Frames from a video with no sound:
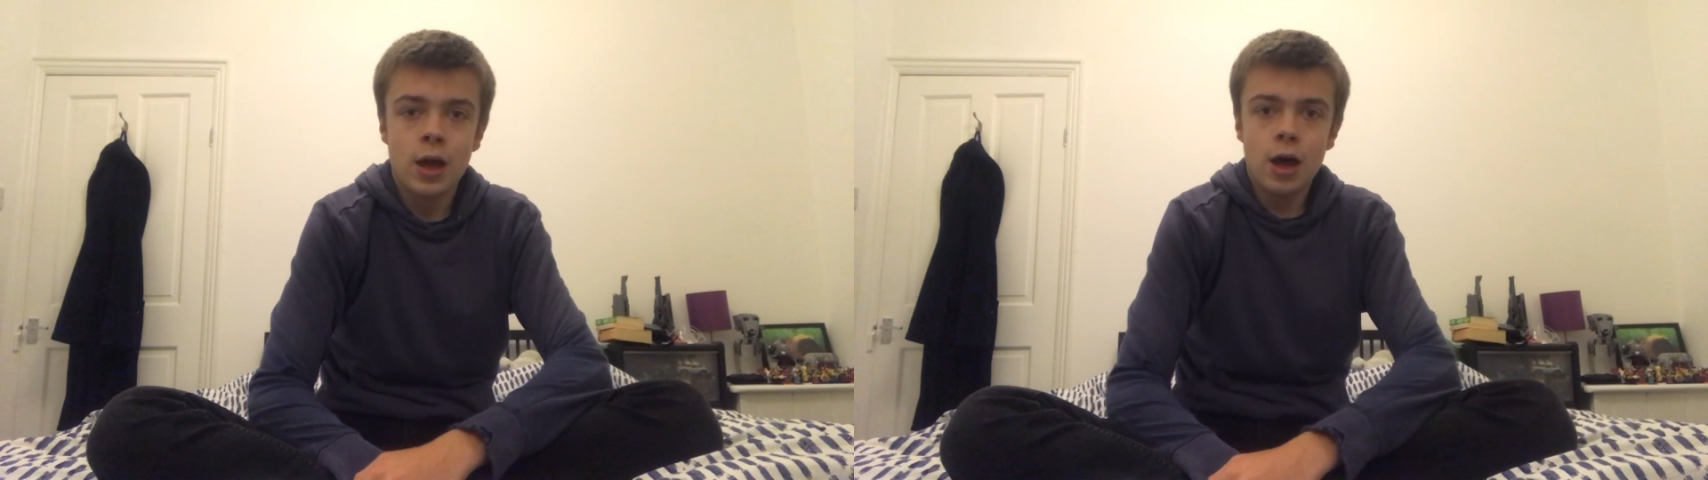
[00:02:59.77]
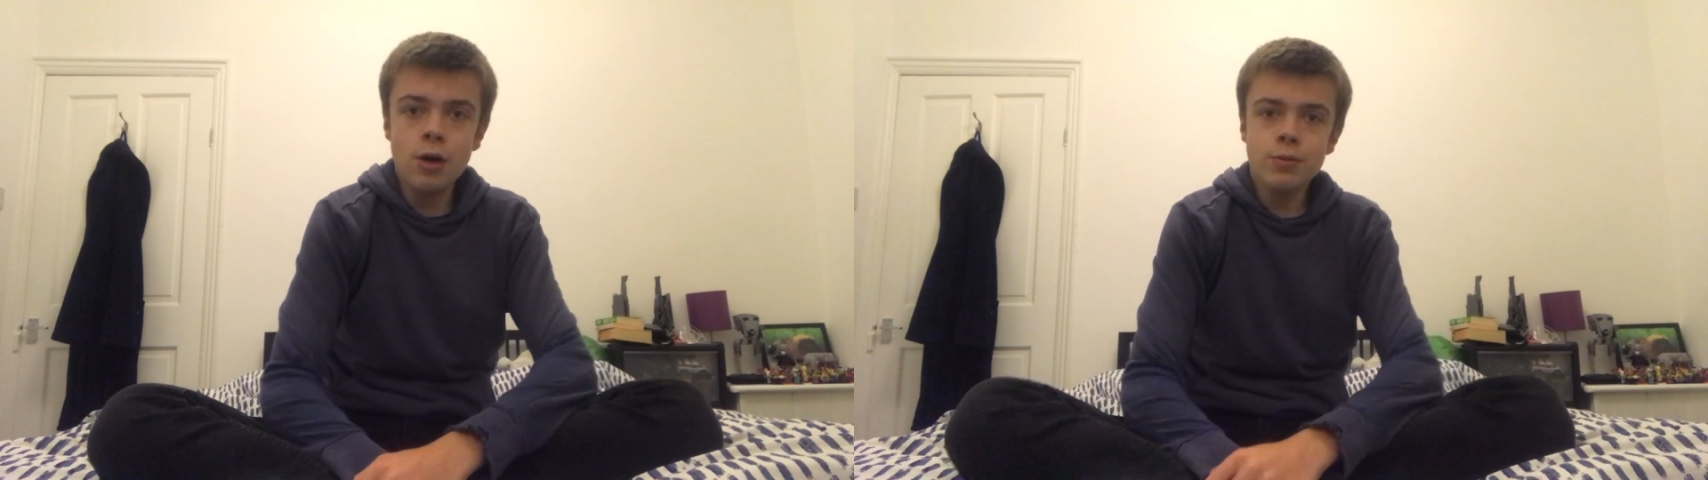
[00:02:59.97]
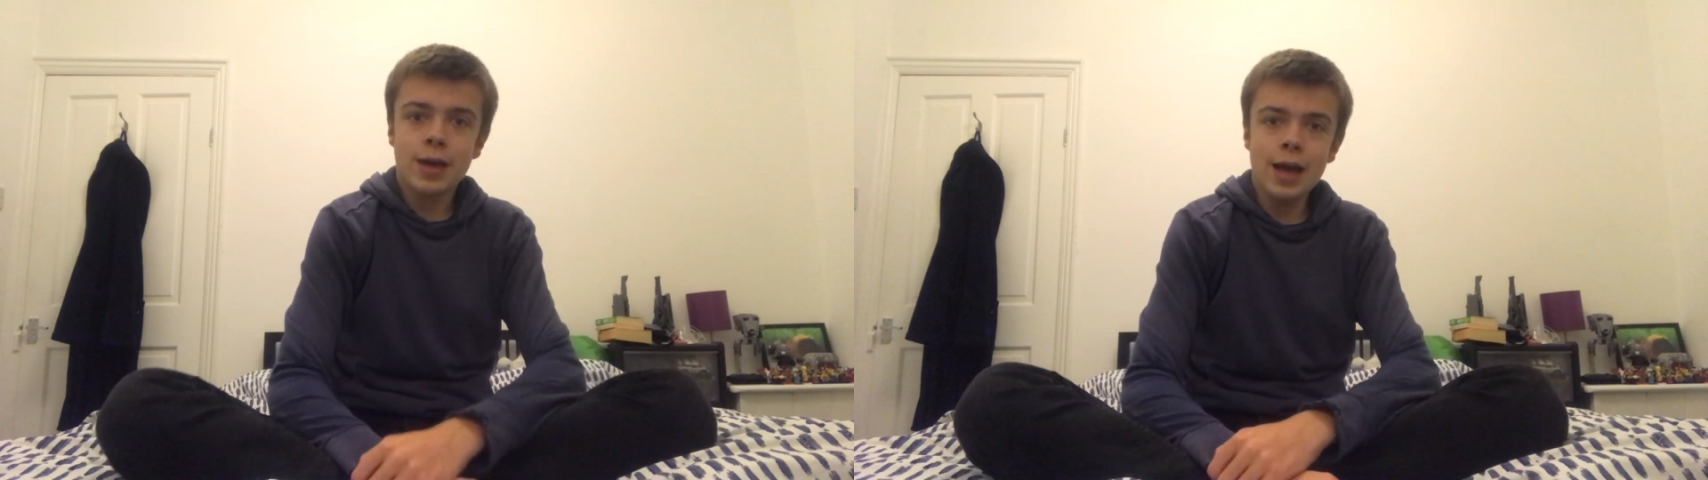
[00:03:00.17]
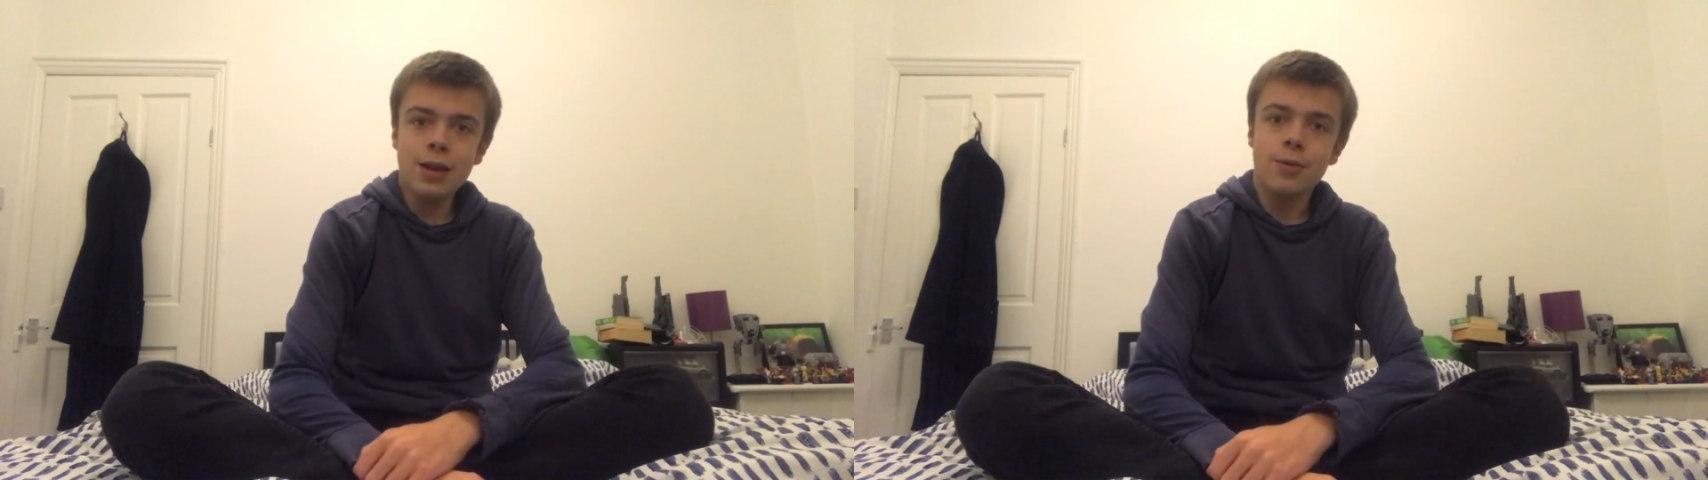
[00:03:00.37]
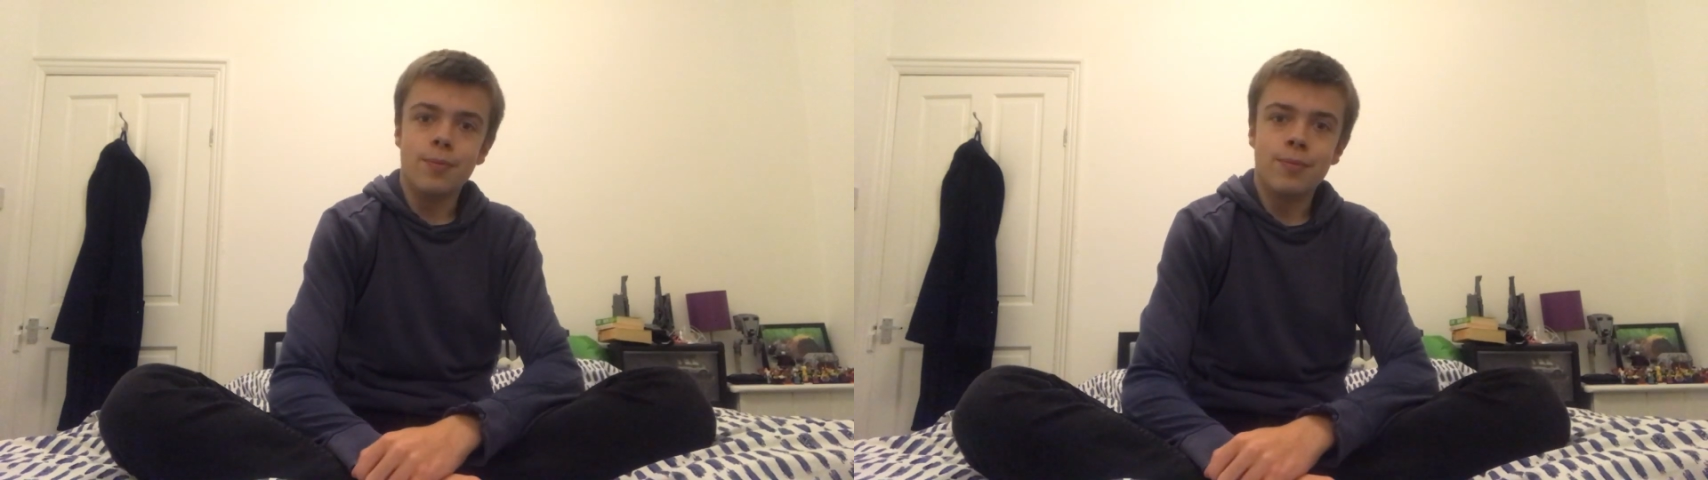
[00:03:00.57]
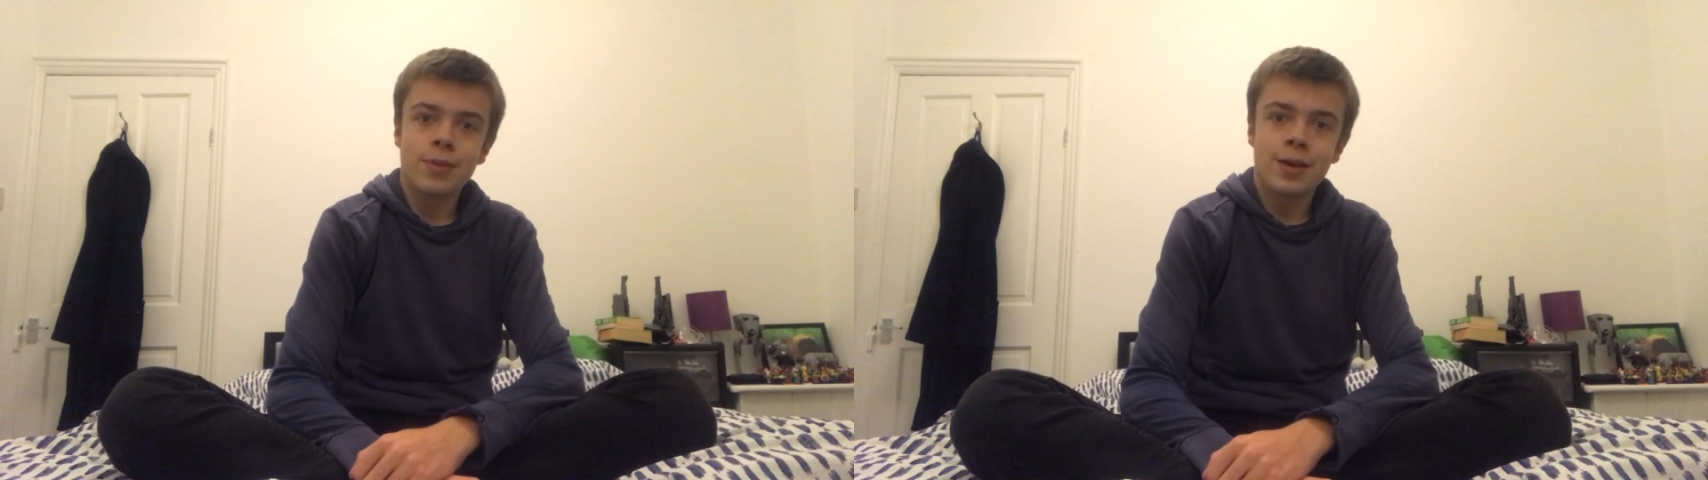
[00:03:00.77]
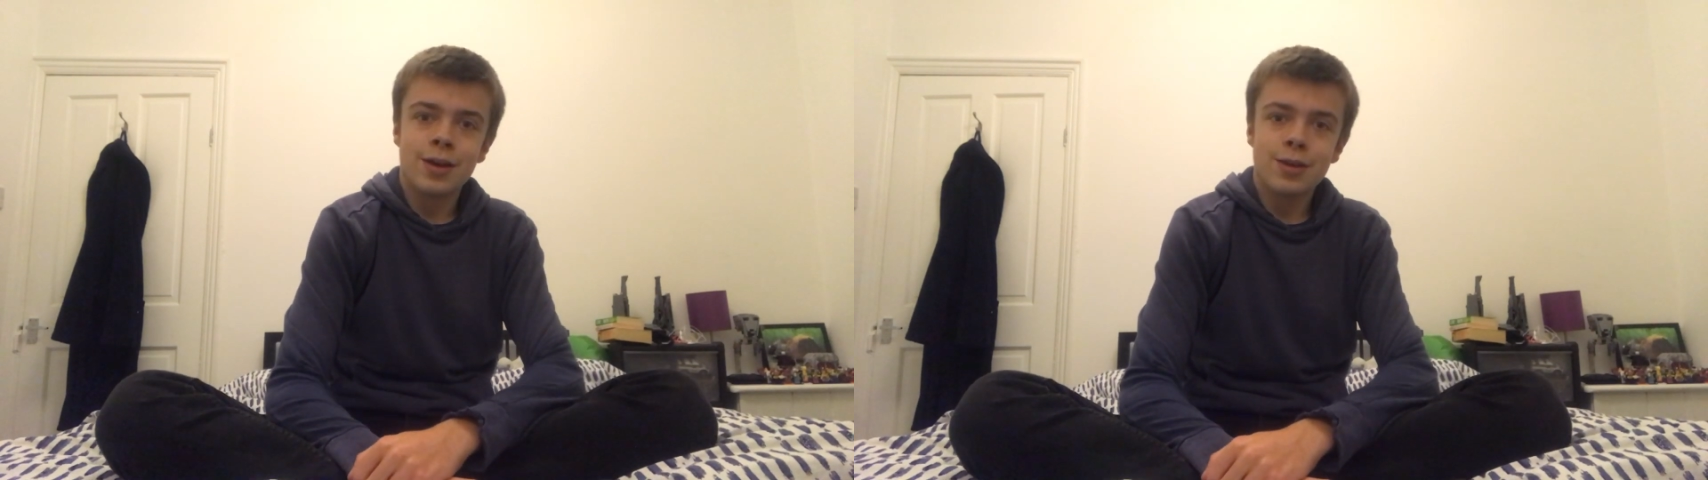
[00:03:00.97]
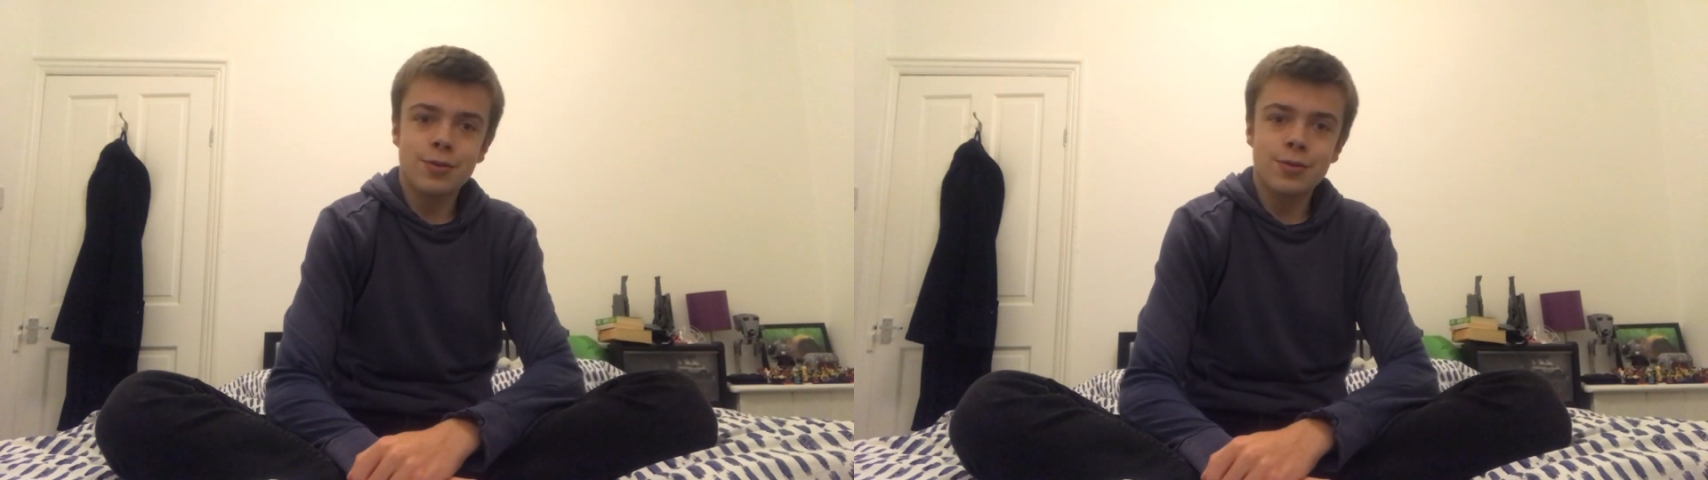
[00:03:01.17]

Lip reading: "Oh, Callum, you're